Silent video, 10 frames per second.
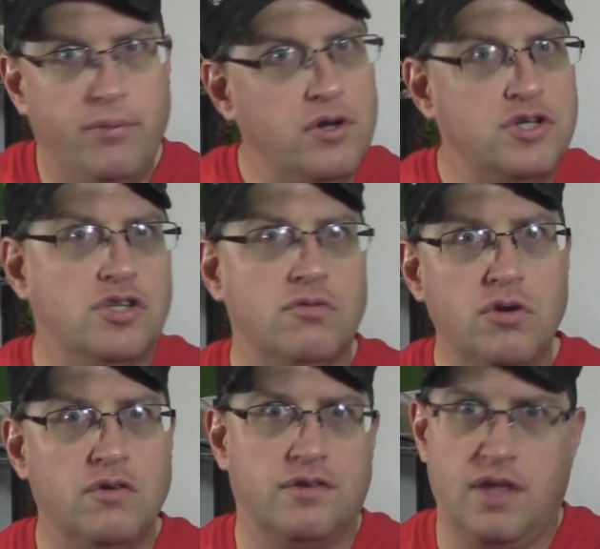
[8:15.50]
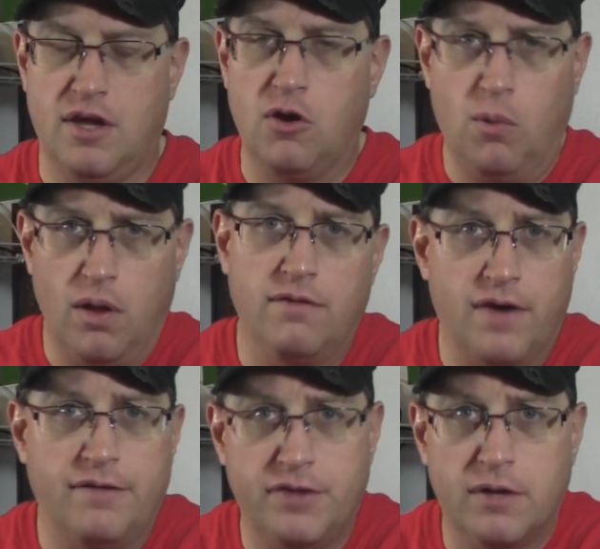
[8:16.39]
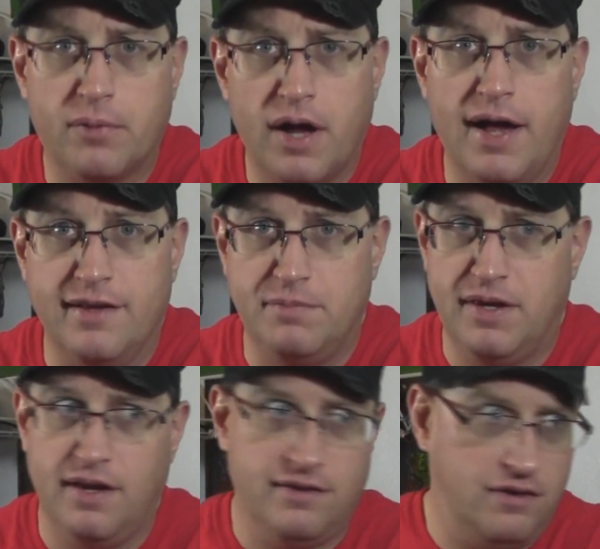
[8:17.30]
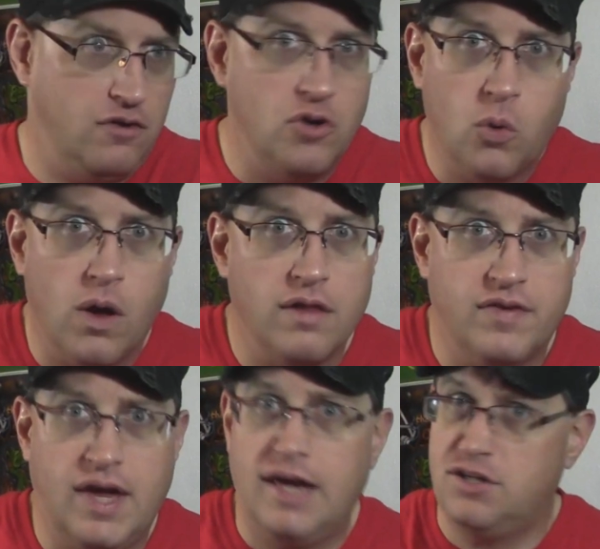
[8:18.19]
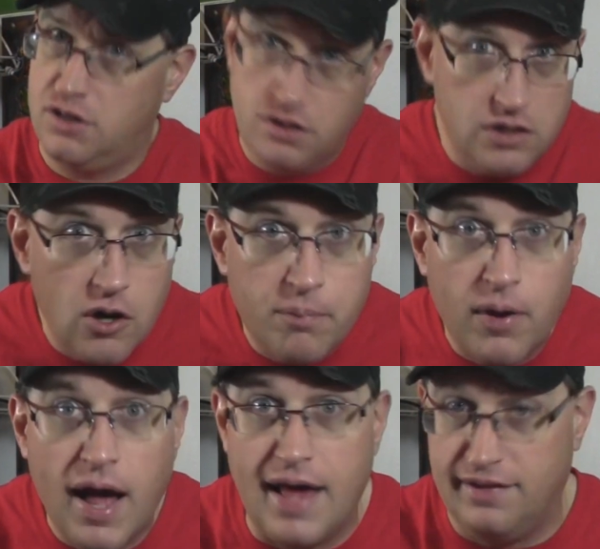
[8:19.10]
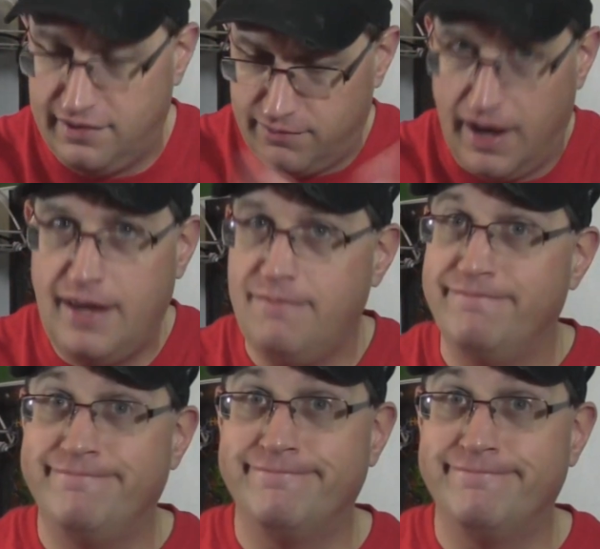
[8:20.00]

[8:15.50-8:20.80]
push through so they can qualify for their prize, because, no qualification, no prize, right?